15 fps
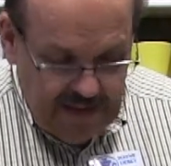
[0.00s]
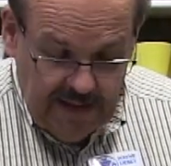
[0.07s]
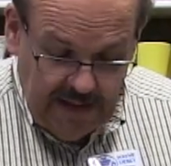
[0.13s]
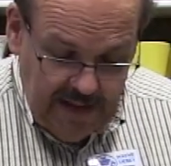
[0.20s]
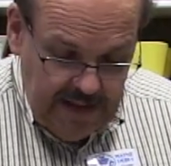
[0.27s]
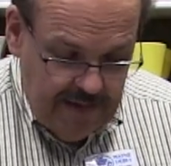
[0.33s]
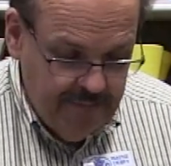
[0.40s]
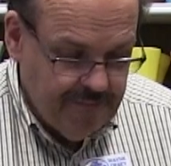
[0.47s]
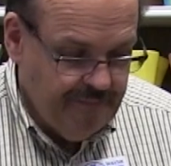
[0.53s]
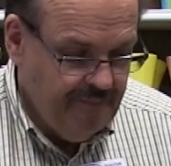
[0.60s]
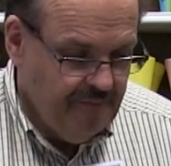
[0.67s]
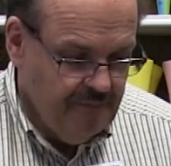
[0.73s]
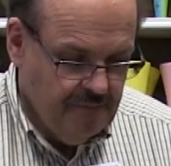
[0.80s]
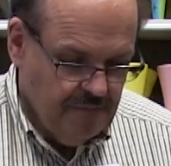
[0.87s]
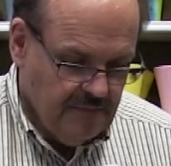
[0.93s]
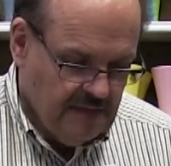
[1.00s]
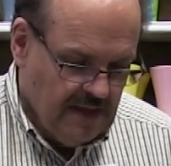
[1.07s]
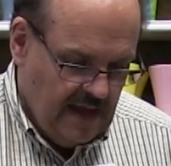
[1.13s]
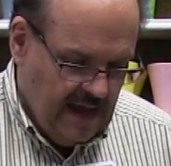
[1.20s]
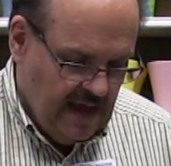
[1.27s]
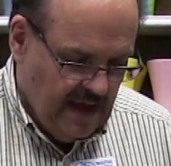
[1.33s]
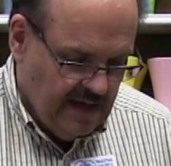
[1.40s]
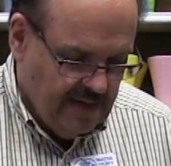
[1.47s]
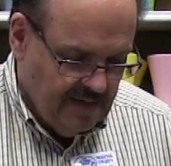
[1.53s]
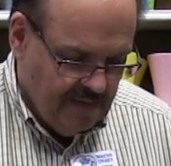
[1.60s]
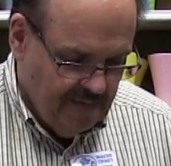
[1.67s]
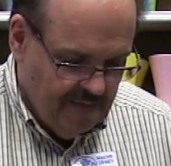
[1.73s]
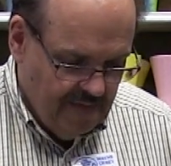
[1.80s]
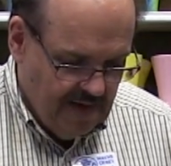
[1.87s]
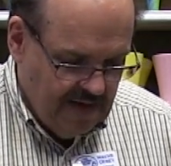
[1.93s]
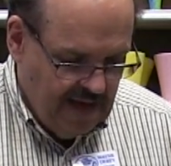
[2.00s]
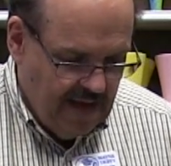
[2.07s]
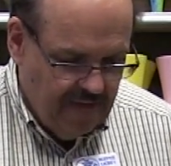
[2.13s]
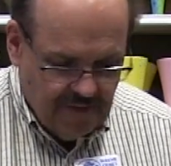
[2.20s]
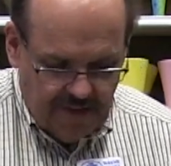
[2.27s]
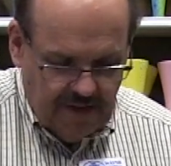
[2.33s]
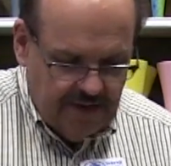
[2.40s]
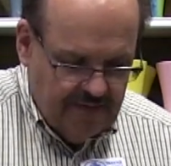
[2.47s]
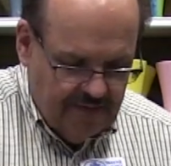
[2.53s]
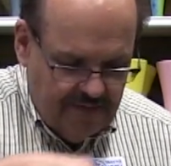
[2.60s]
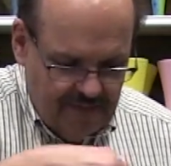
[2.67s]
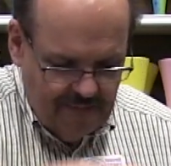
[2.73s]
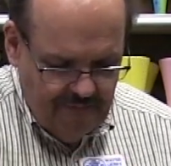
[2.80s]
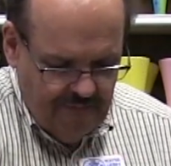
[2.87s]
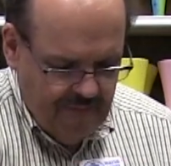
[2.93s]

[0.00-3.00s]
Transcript: Italy and the Netherlands.